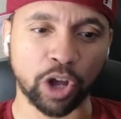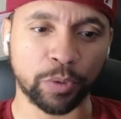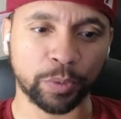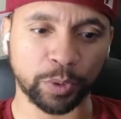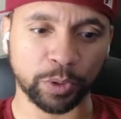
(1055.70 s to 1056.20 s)

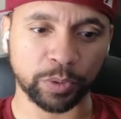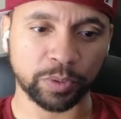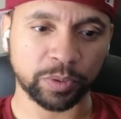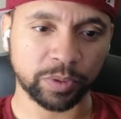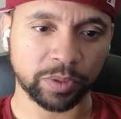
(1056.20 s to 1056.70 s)
through
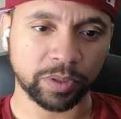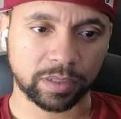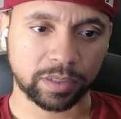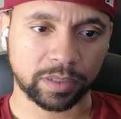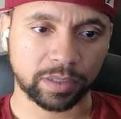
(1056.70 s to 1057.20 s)

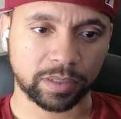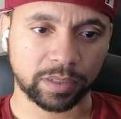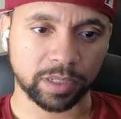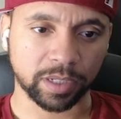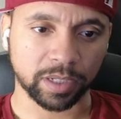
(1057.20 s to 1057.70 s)

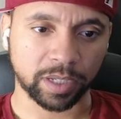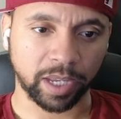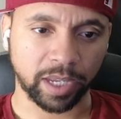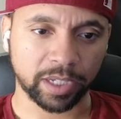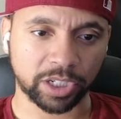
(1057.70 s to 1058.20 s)
to
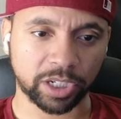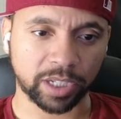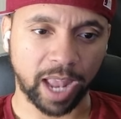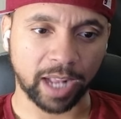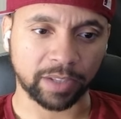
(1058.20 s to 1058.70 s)
get his shit
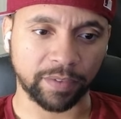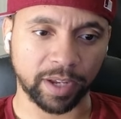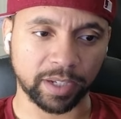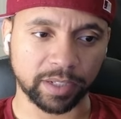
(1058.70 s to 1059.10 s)
to activate.